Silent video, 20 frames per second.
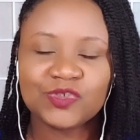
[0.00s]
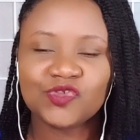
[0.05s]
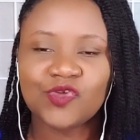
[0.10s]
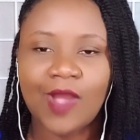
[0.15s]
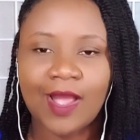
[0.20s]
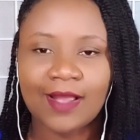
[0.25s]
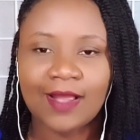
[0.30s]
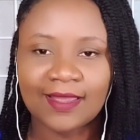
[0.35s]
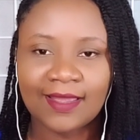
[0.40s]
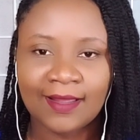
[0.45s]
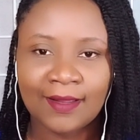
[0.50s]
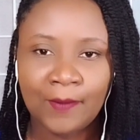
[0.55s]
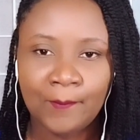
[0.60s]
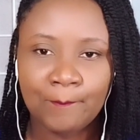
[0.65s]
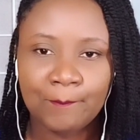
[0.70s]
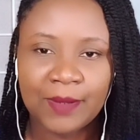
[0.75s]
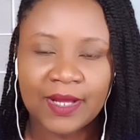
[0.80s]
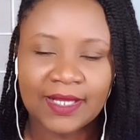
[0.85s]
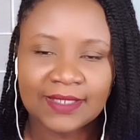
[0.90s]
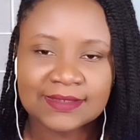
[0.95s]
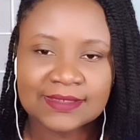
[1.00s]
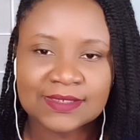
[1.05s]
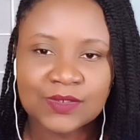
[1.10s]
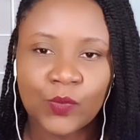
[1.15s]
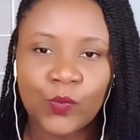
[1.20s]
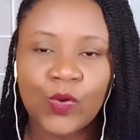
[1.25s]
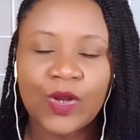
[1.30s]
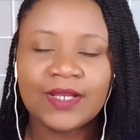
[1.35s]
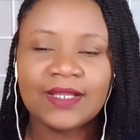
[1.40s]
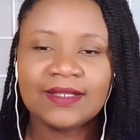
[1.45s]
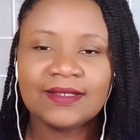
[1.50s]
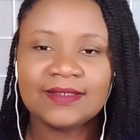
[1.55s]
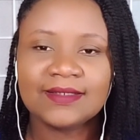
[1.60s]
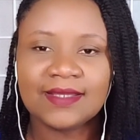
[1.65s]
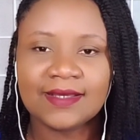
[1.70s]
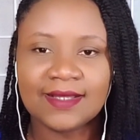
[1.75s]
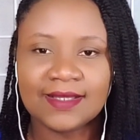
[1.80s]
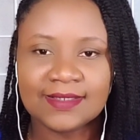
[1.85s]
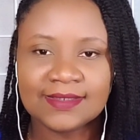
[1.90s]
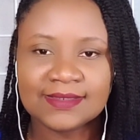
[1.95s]
tracking, but what it
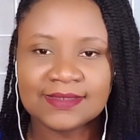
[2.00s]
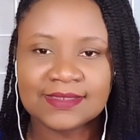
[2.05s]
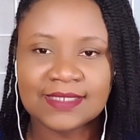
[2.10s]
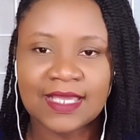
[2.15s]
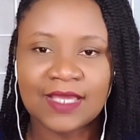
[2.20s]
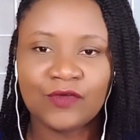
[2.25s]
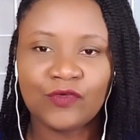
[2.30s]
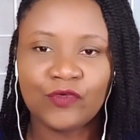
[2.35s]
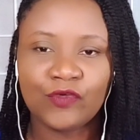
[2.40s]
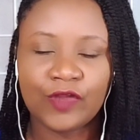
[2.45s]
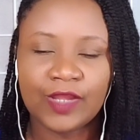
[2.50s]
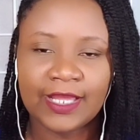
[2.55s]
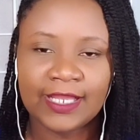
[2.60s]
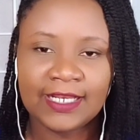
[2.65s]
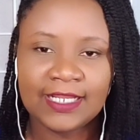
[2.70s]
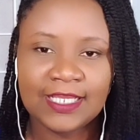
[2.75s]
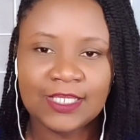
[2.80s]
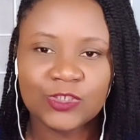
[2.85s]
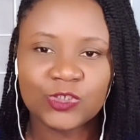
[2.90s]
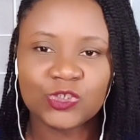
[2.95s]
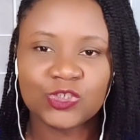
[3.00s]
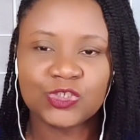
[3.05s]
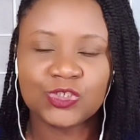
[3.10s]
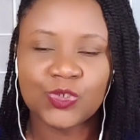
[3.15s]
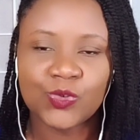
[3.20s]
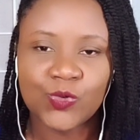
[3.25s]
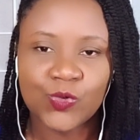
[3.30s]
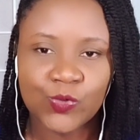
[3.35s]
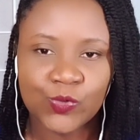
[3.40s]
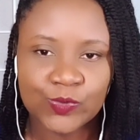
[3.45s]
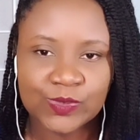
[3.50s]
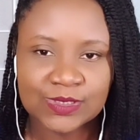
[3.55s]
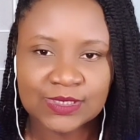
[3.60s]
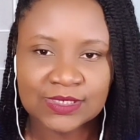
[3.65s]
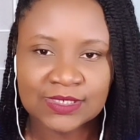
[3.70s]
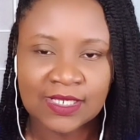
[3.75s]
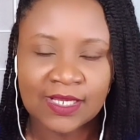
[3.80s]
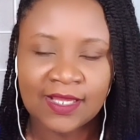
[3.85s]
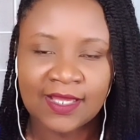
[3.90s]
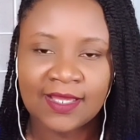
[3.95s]
does, it really
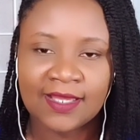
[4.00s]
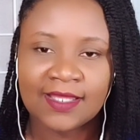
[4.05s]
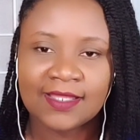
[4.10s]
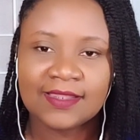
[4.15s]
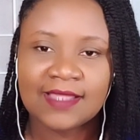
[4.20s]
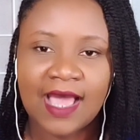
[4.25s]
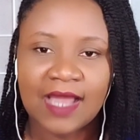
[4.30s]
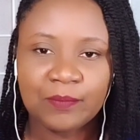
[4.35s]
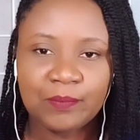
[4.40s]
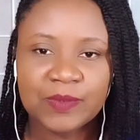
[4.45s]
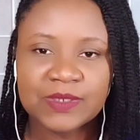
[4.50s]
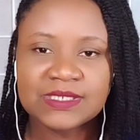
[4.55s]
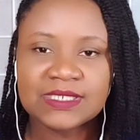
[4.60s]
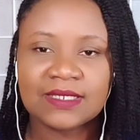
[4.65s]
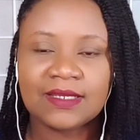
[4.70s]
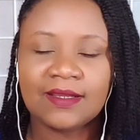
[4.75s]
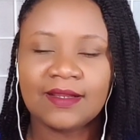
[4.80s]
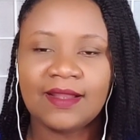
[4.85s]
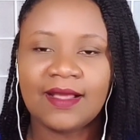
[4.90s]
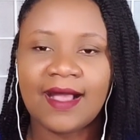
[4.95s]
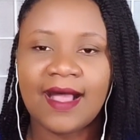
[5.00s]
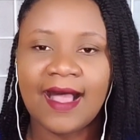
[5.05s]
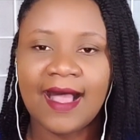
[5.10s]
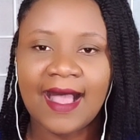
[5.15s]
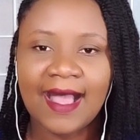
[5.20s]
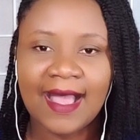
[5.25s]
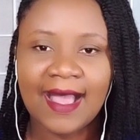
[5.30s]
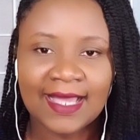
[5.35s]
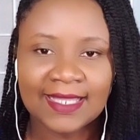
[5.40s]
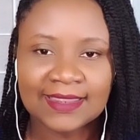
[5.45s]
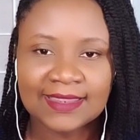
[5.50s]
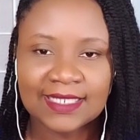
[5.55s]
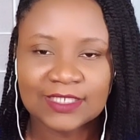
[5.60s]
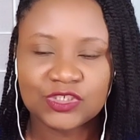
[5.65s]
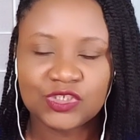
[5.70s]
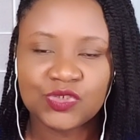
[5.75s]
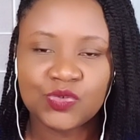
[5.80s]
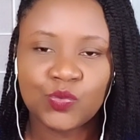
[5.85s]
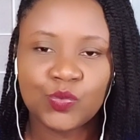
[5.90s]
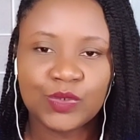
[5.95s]
shows that particular ad
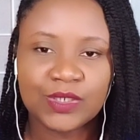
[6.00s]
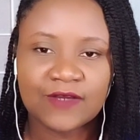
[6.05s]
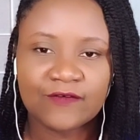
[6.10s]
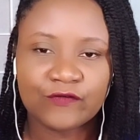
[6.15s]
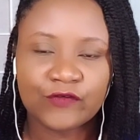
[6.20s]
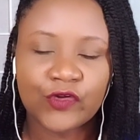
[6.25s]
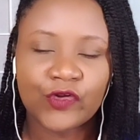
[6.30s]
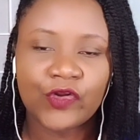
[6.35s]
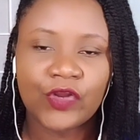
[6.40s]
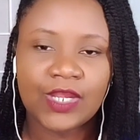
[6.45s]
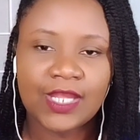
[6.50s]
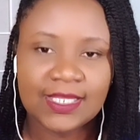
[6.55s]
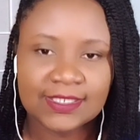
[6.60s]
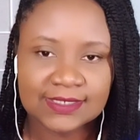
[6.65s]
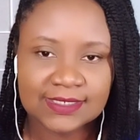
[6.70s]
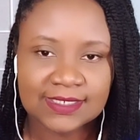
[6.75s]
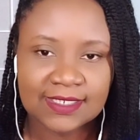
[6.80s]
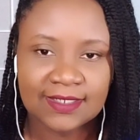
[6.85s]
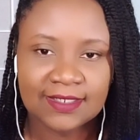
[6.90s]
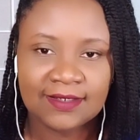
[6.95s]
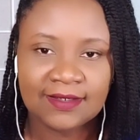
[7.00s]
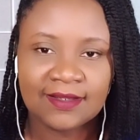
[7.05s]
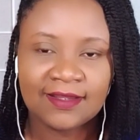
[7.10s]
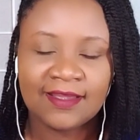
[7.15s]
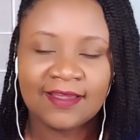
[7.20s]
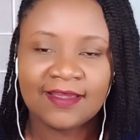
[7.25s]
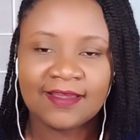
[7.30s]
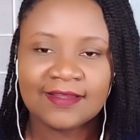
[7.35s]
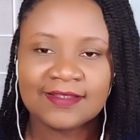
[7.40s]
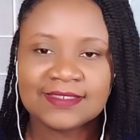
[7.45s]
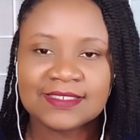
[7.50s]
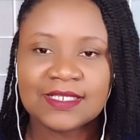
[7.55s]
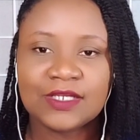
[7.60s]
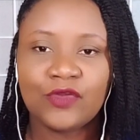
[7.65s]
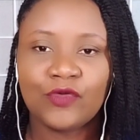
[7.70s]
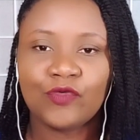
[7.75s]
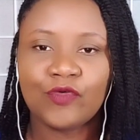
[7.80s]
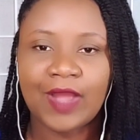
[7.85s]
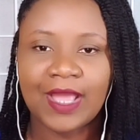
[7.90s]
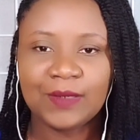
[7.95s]
that you would have created to the
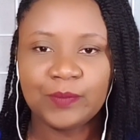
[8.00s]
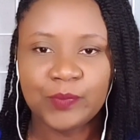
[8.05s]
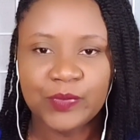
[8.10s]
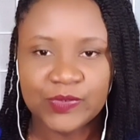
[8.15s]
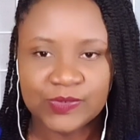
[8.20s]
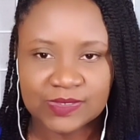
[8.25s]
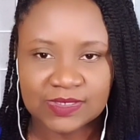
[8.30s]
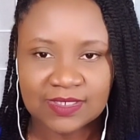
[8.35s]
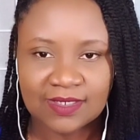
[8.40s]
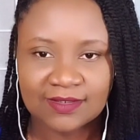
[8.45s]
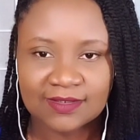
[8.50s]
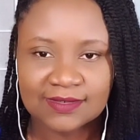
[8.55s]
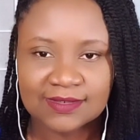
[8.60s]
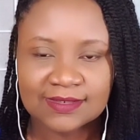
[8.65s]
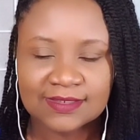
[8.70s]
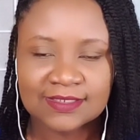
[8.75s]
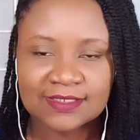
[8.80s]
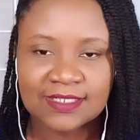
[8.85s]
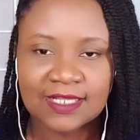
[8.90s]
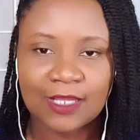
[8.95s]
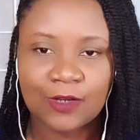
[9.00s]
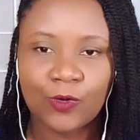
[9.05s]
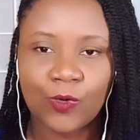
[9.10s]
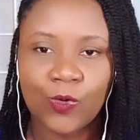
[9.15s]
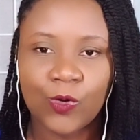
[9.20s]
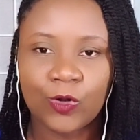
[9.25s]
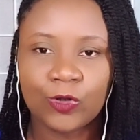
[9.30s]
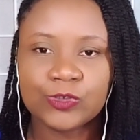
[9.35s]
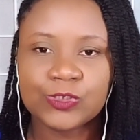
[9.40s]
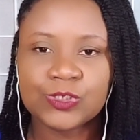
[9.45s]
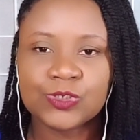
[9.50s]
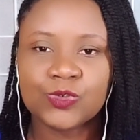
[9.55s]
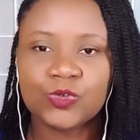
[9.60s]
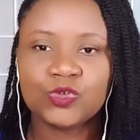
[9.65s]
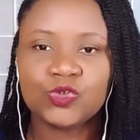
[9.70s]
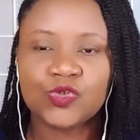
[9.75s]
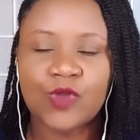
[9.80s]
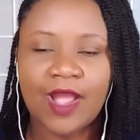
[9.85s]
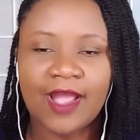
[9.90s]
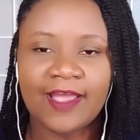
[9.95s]
right persons. It also
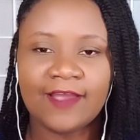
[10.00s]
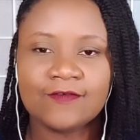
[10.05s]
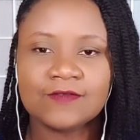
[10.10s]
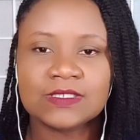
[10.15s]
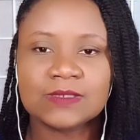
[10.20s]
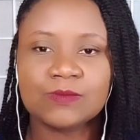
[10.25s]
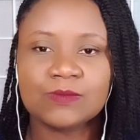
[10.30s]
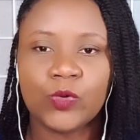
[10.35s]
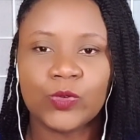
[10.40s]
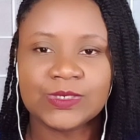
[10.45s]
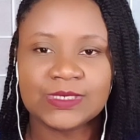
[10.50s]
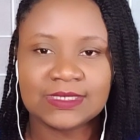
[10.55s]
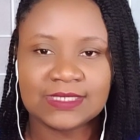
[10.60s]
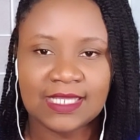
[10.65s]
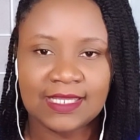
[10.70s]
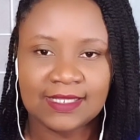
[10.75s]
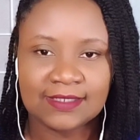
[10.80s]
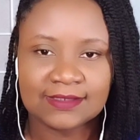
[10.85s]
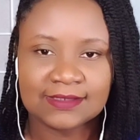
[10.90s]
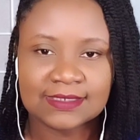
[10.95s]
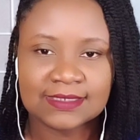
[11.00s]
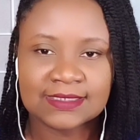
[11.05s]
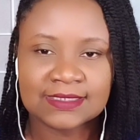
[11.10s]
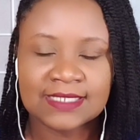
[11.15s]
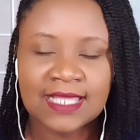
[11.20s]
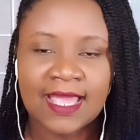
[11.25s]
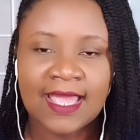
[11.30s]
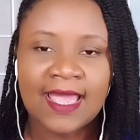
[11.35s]
drives more sales.